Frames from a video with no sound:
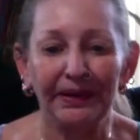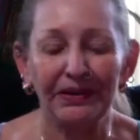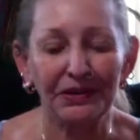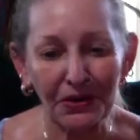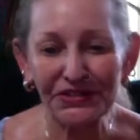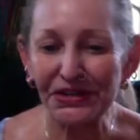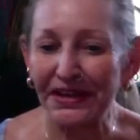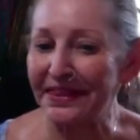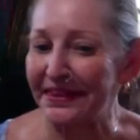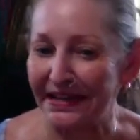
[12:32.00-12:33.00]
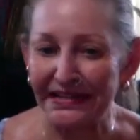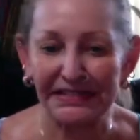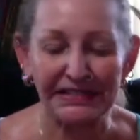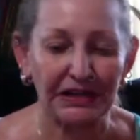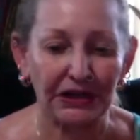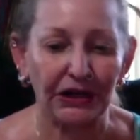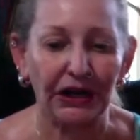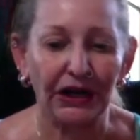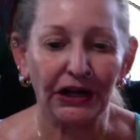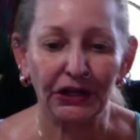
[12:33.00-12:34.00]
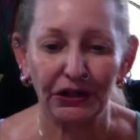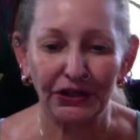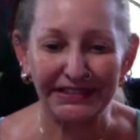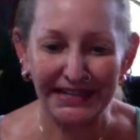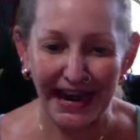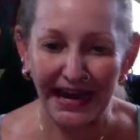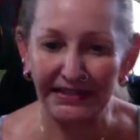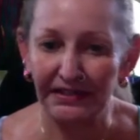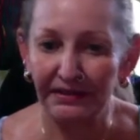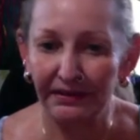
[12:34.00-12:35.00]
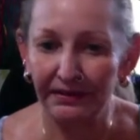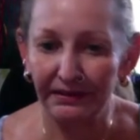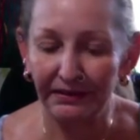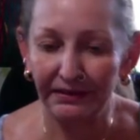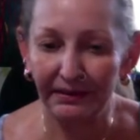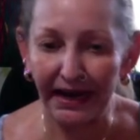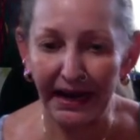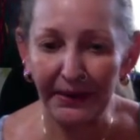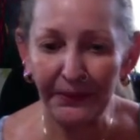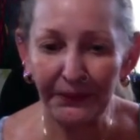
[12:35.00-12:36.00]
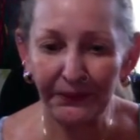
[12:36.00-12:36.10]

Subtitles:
Those are the things that are looked at. Okay?